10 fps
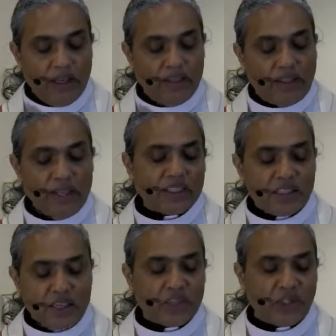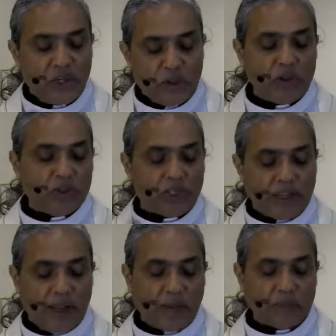This is Luke's
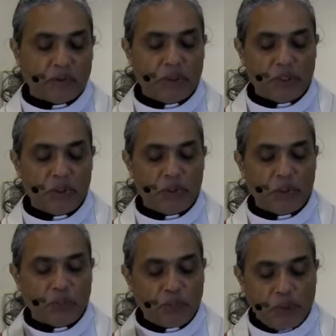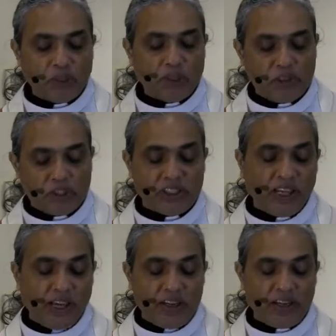attempt to put
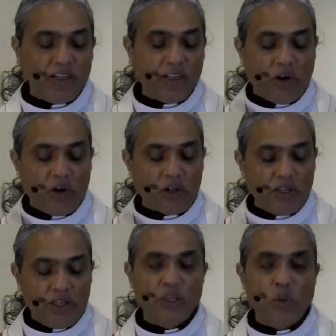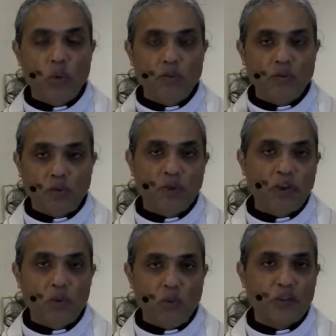Christianity on equal
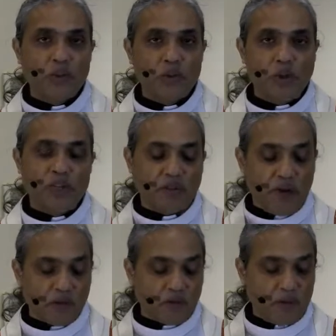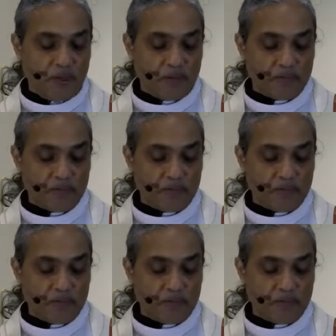footing with Greek philosophy.